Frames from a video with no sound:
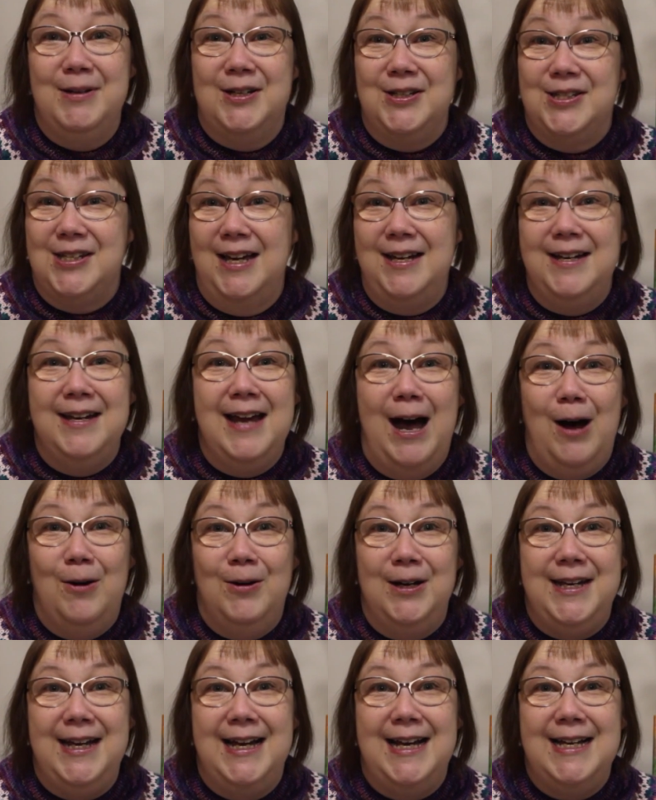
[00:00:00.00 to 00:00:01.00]
Because I
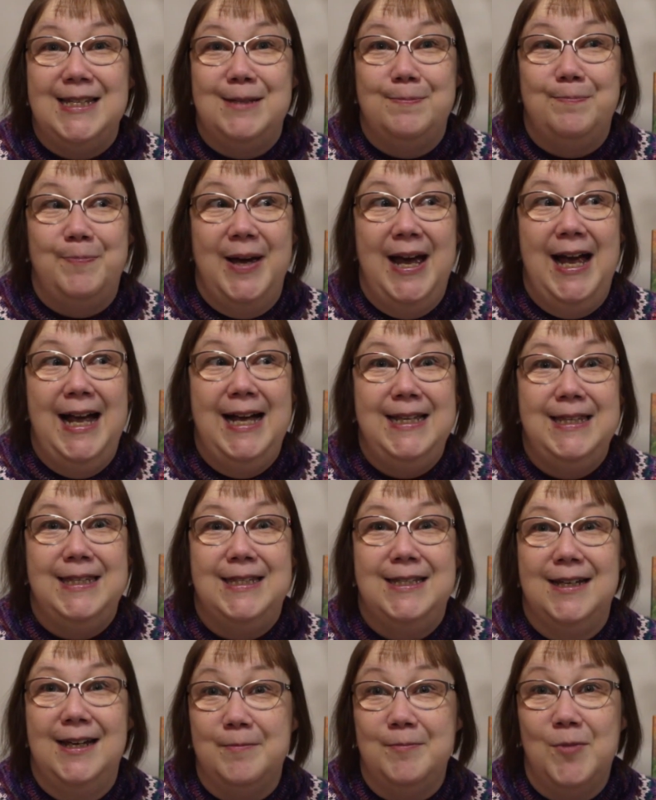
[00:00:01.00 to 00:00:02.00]
nowadays
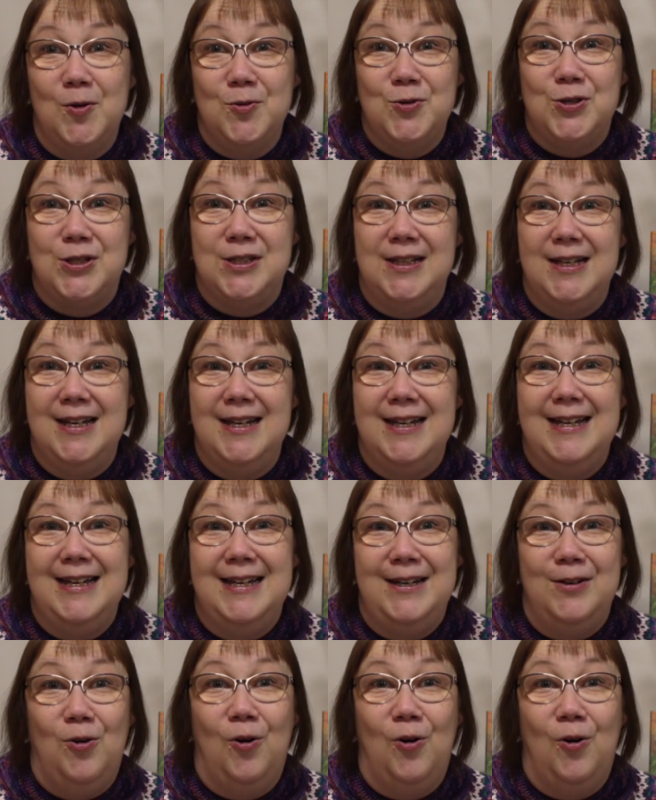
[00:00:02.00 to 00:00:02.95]
paint mostly in